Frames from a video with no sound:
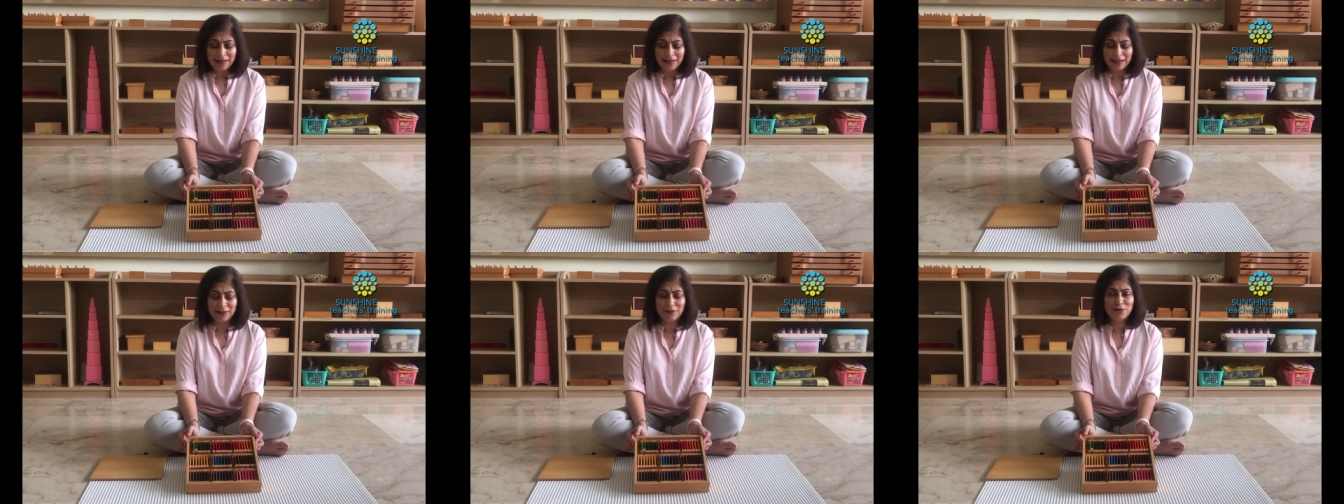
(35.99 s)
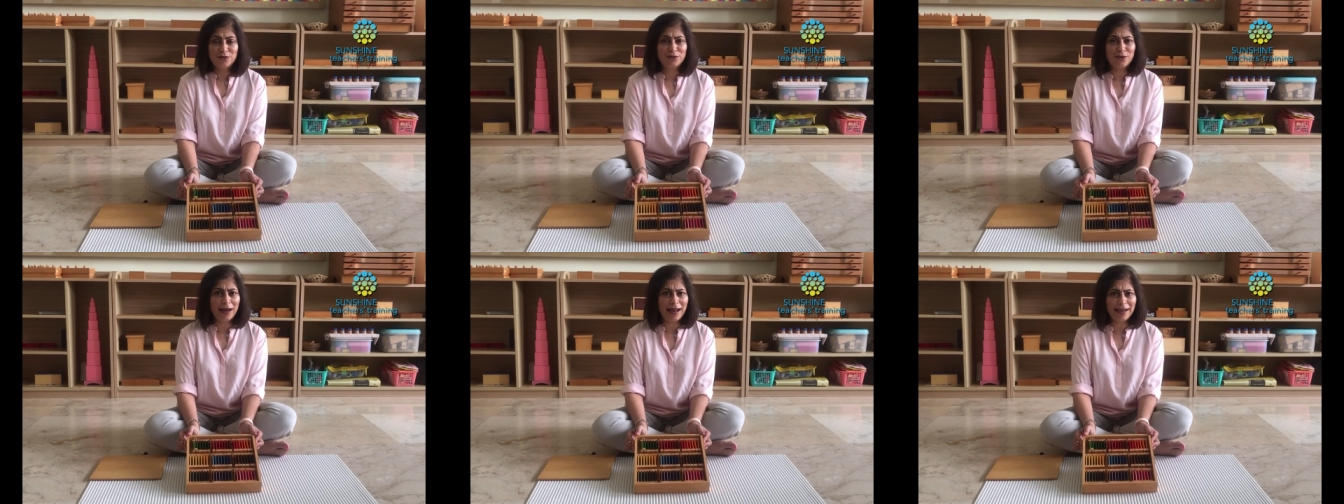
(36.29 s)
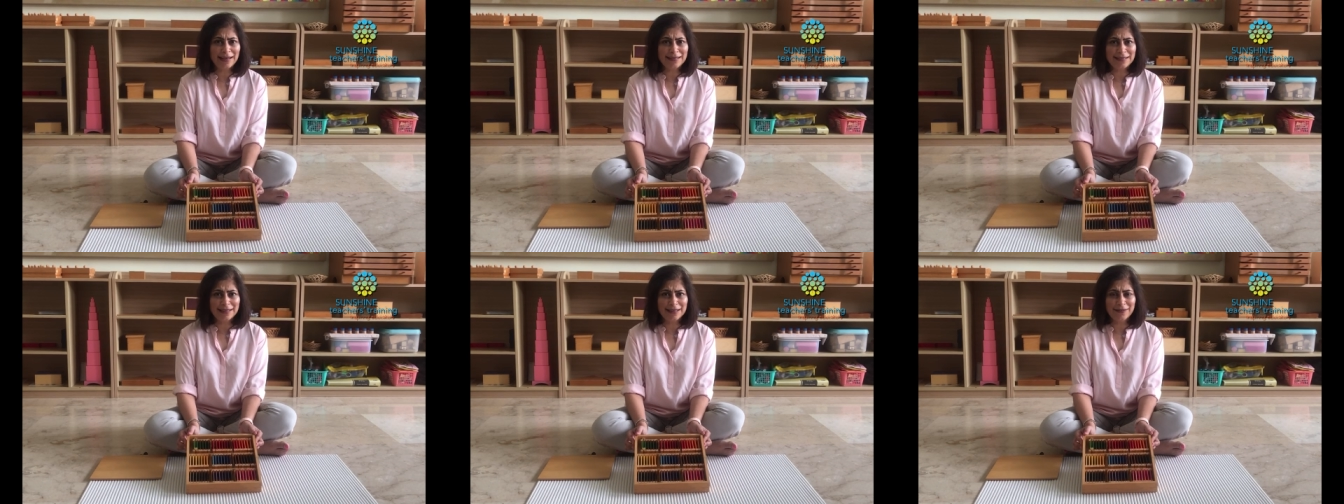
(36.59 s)

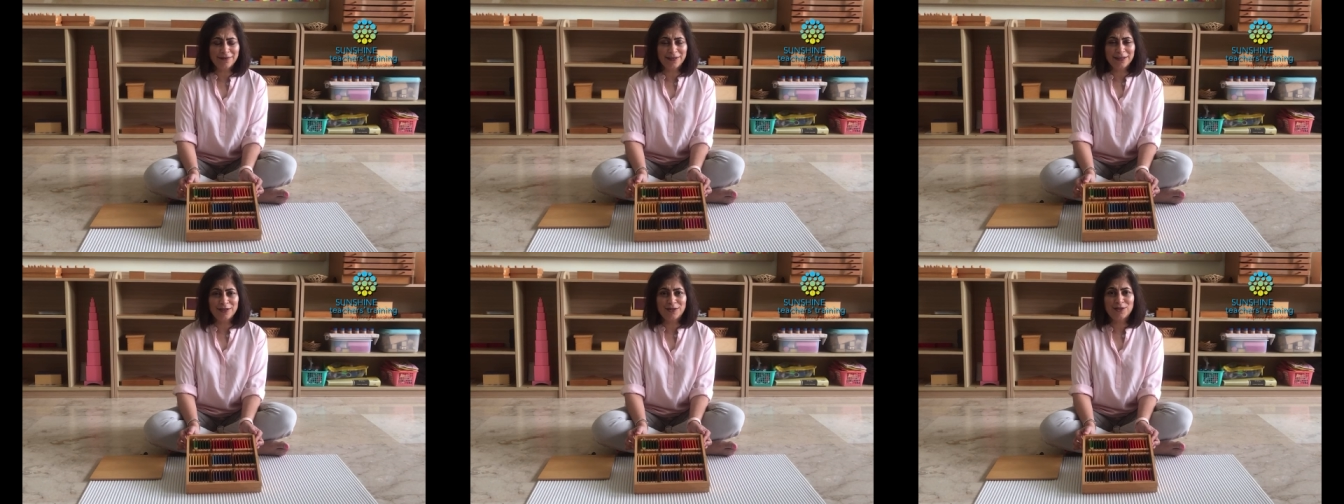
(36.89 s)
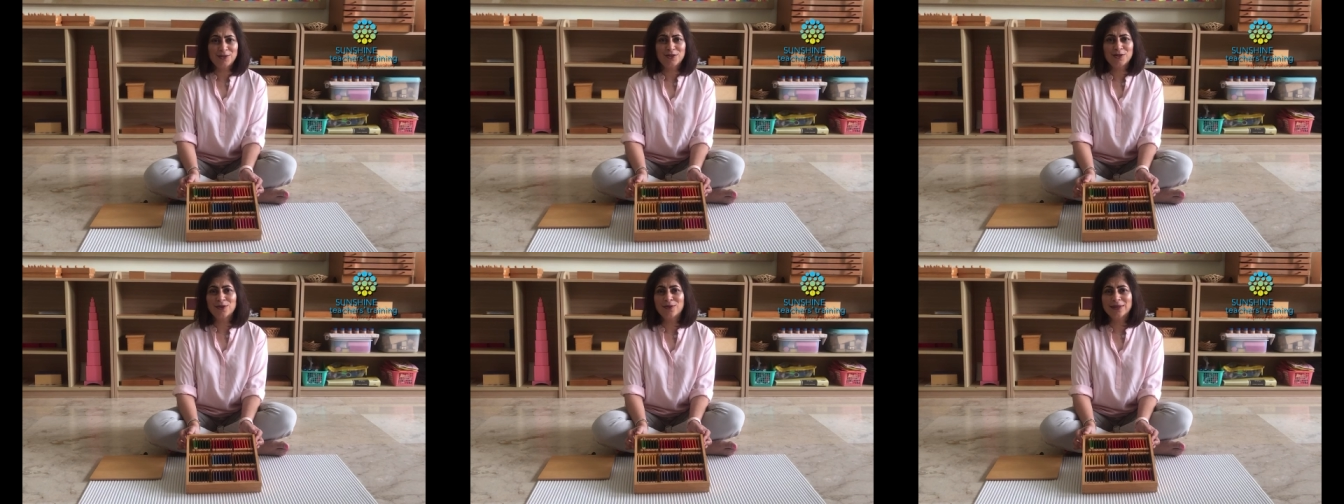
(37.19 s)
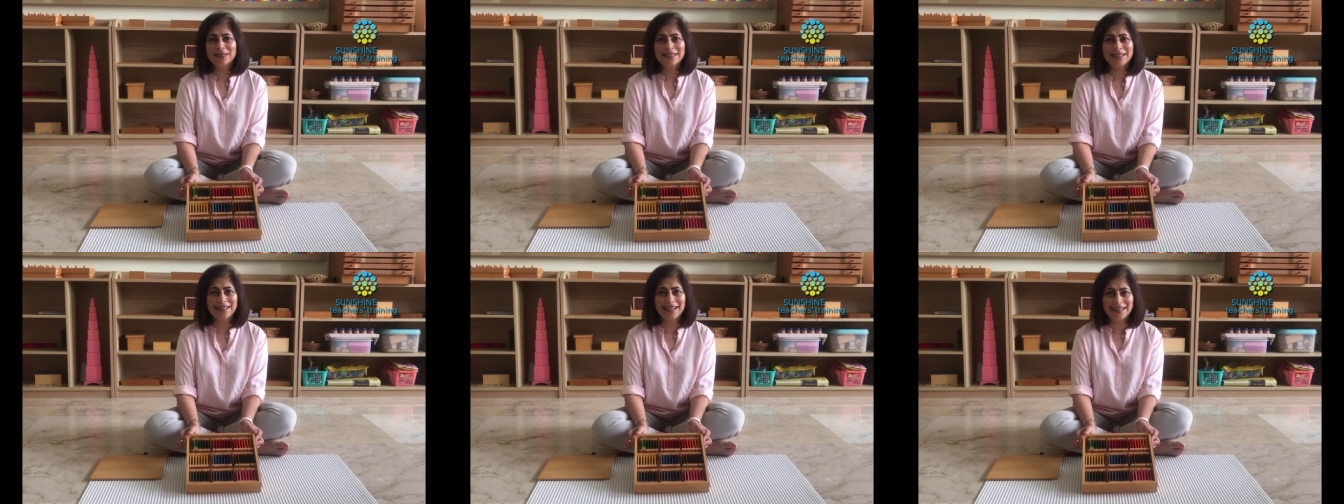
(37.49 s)
attractive and so
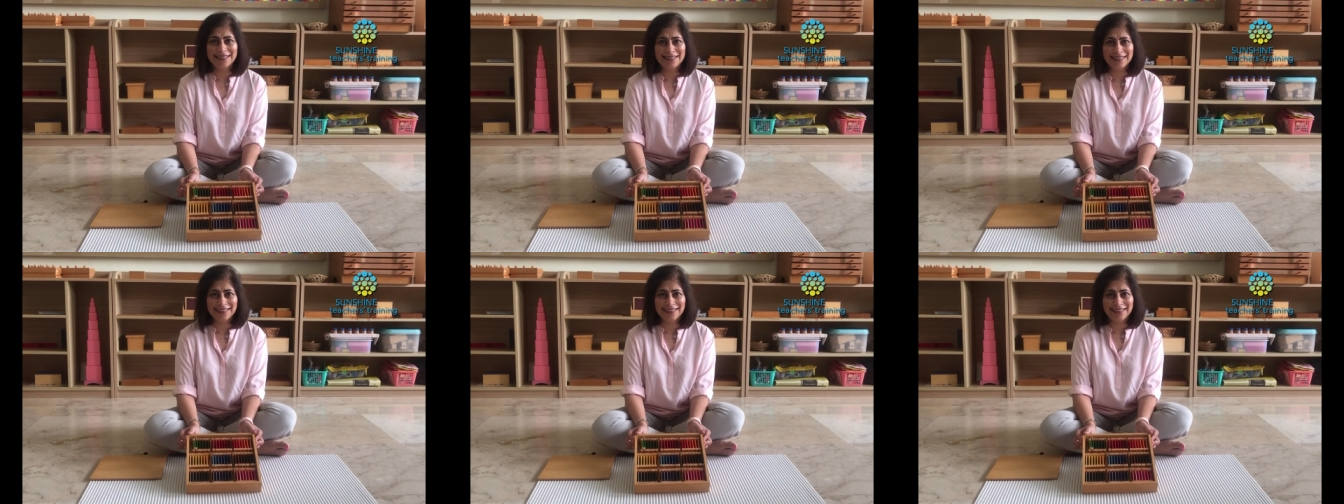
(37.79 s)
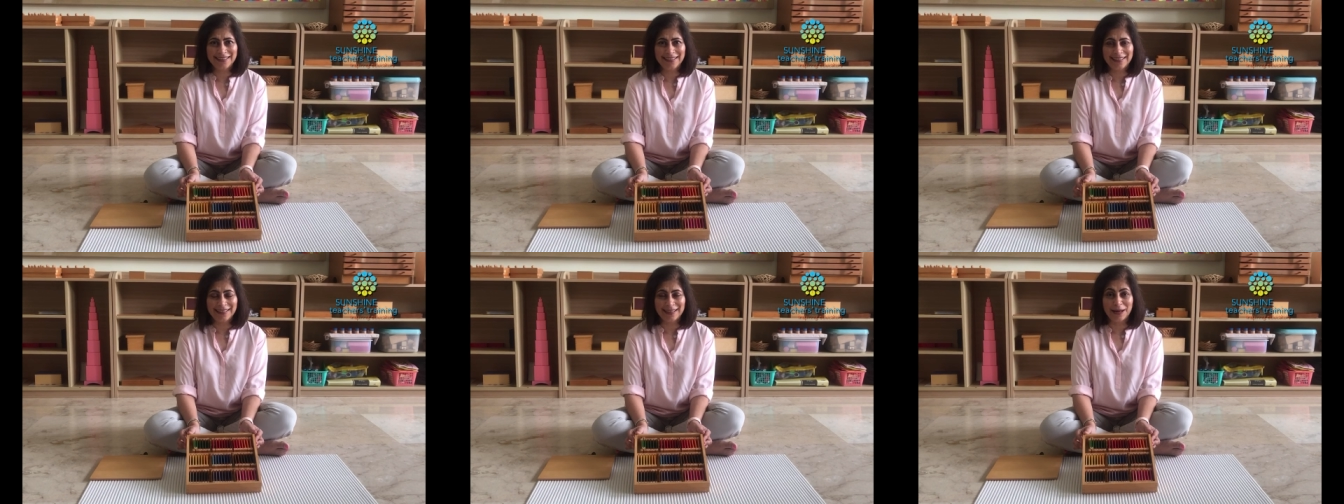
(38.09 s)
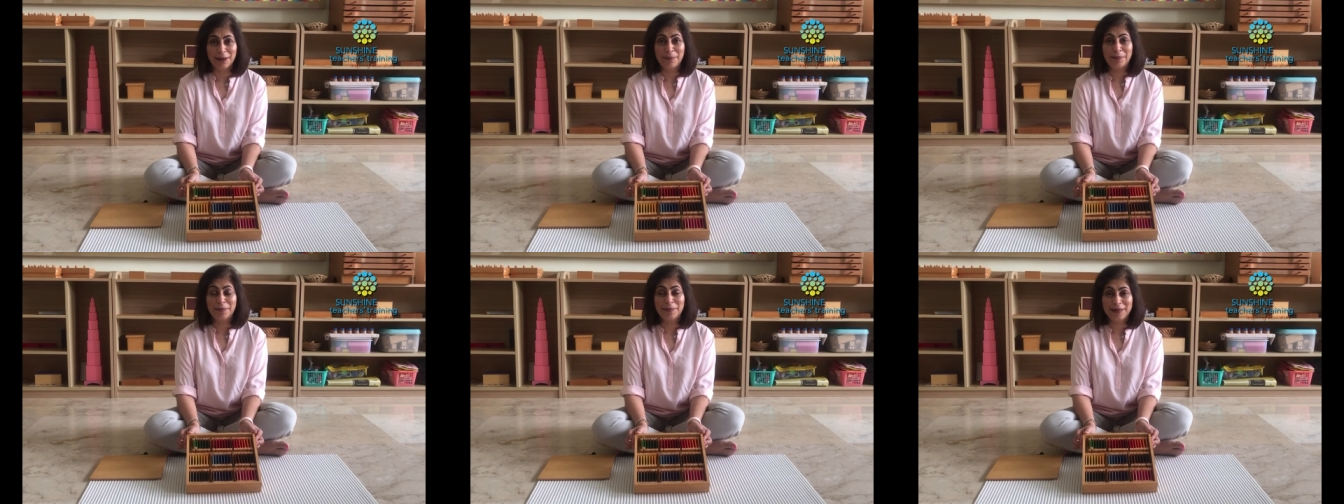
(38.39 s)
aesthetically
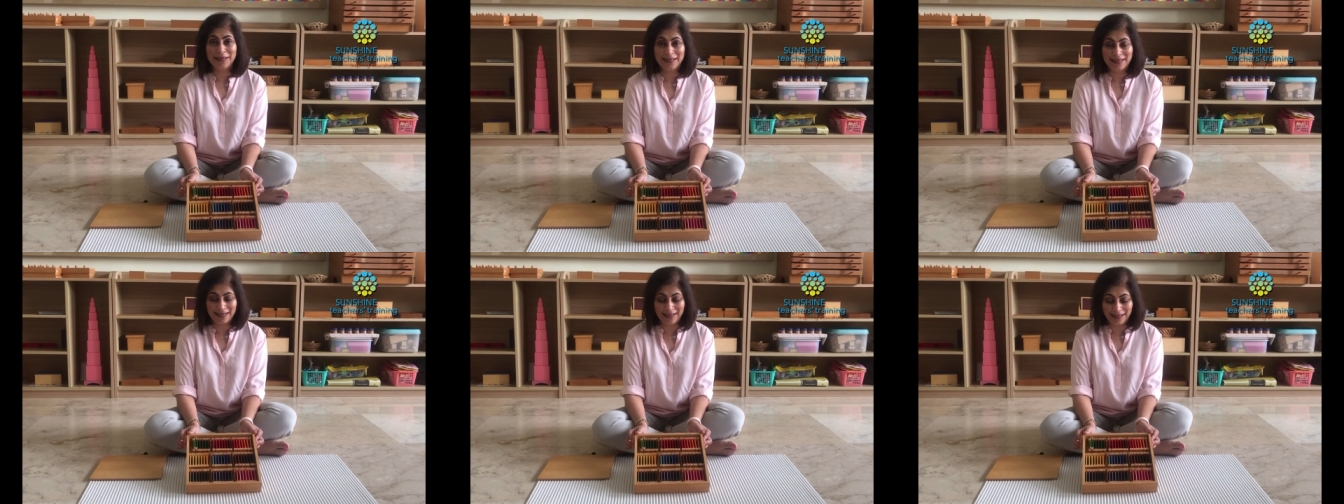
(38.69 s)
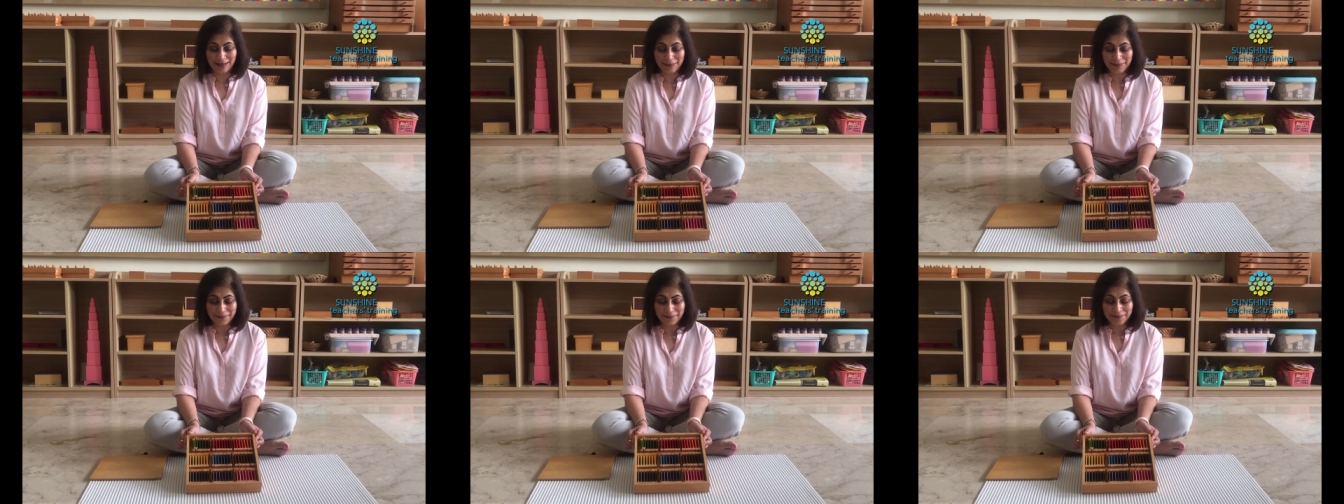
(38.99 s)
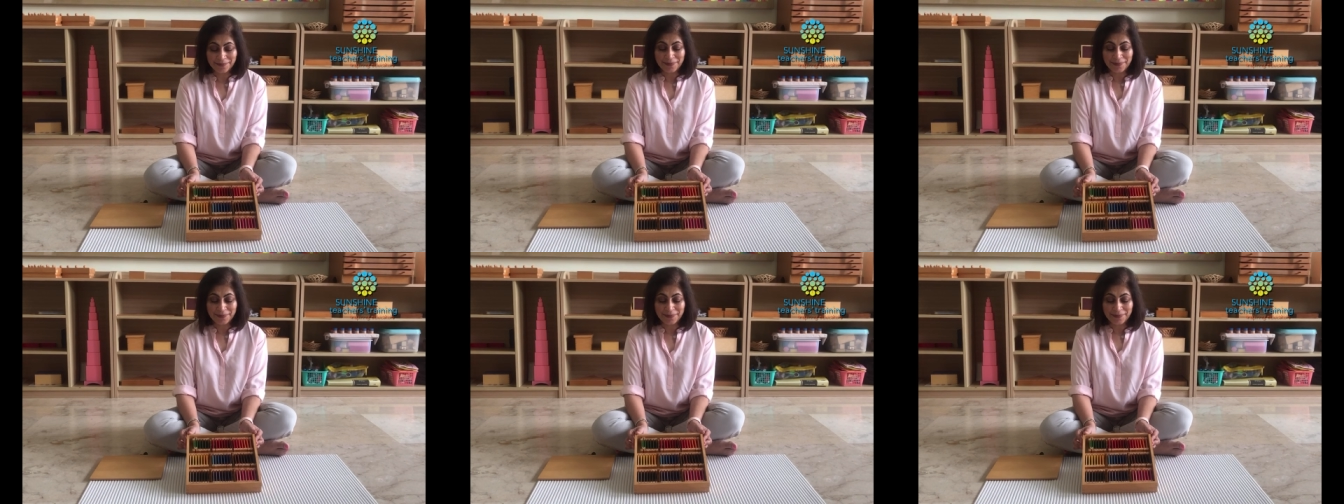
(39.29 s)
appealing,